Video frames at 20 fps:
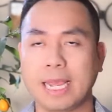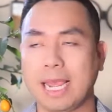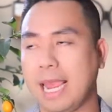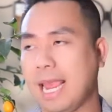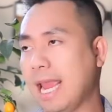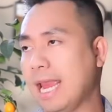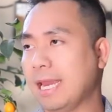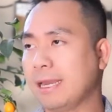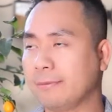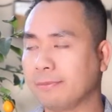
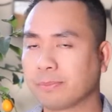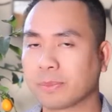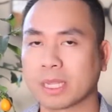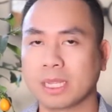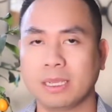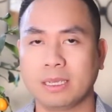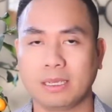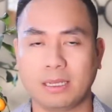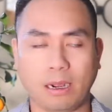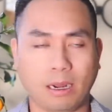
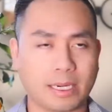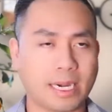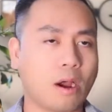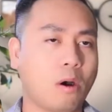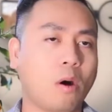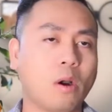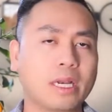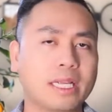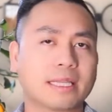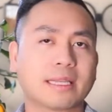And
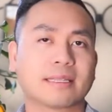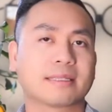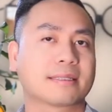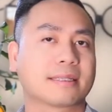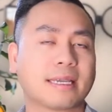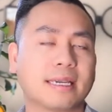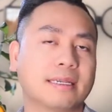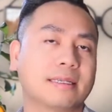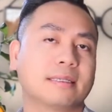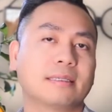not only the
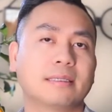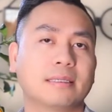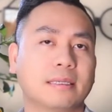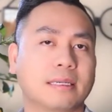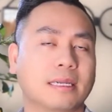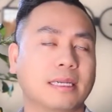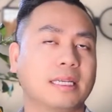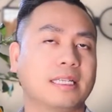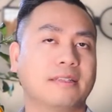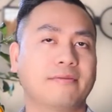
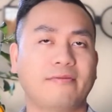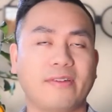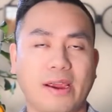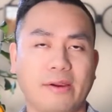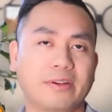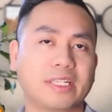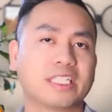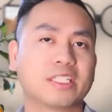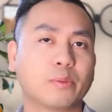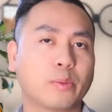skin is
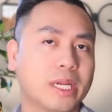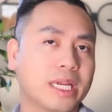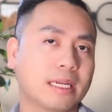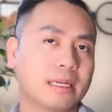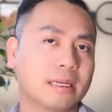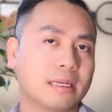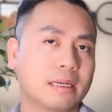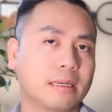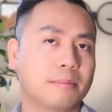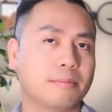very sweet,
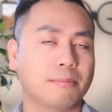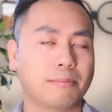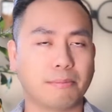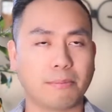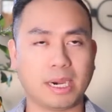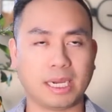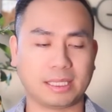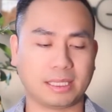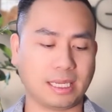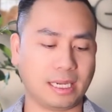
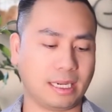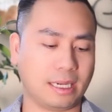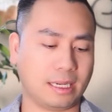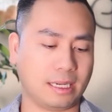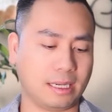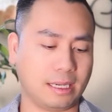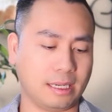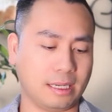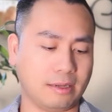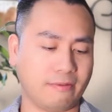but
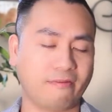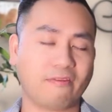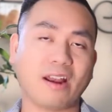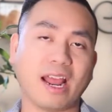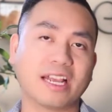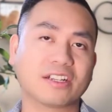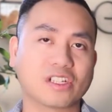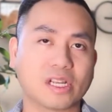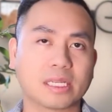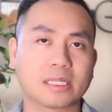the
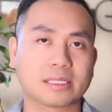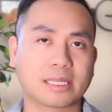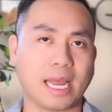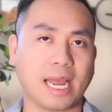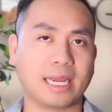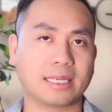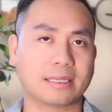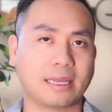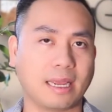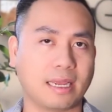flesh
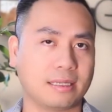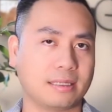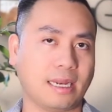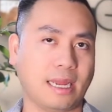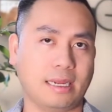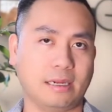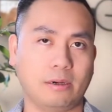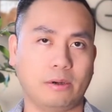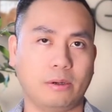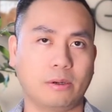inside tastes
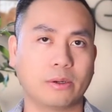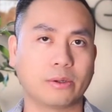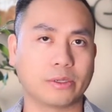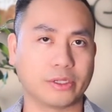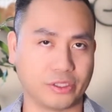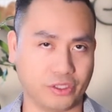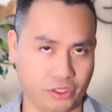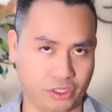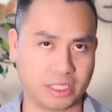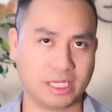like
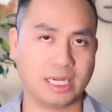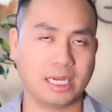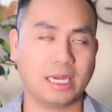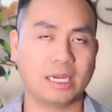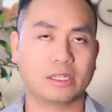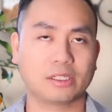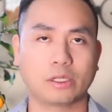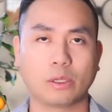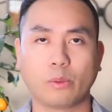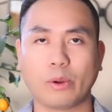orange.
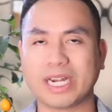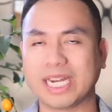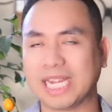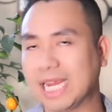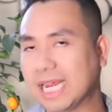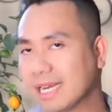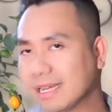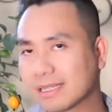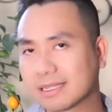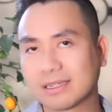So
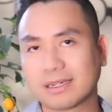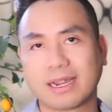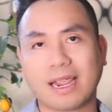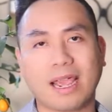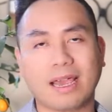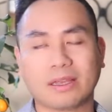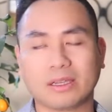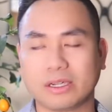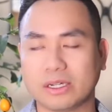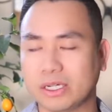when eating
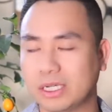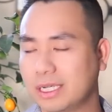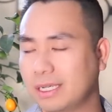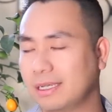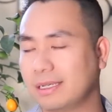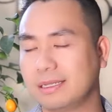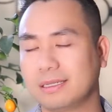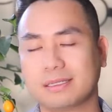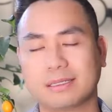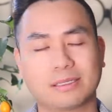together, it
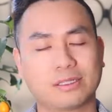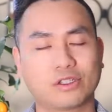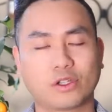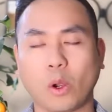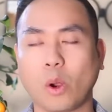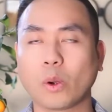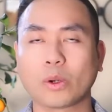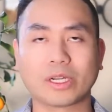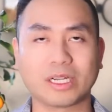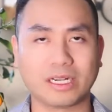is
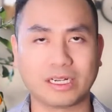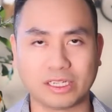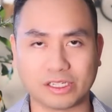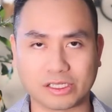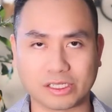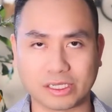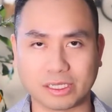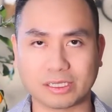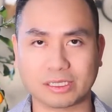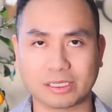so
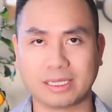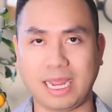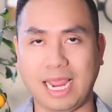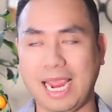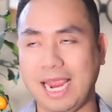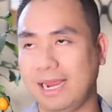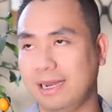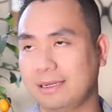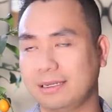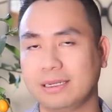delicious.
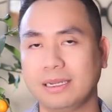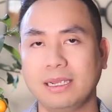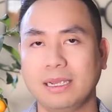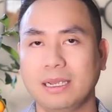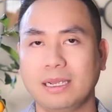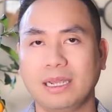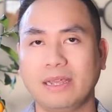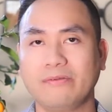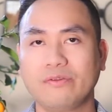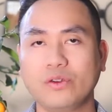And
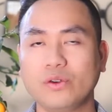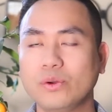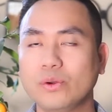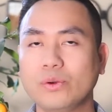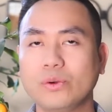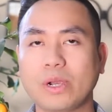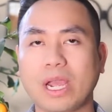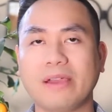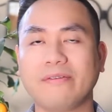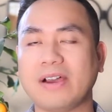if
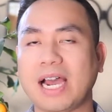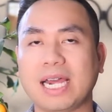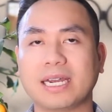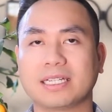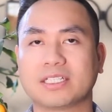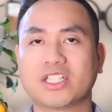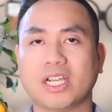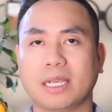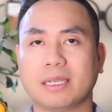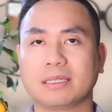you ever
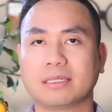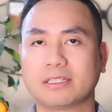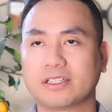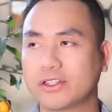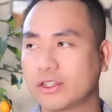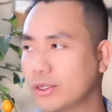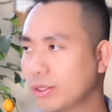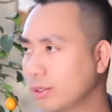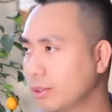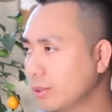had a
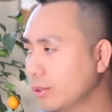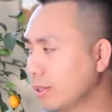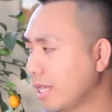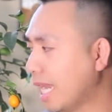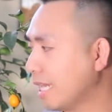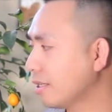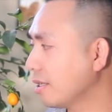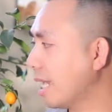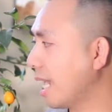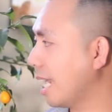chance to
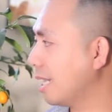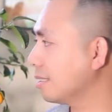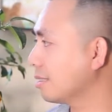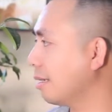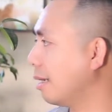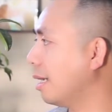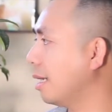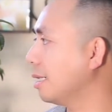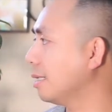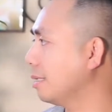get your hands
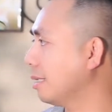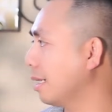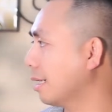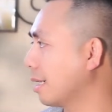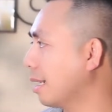on a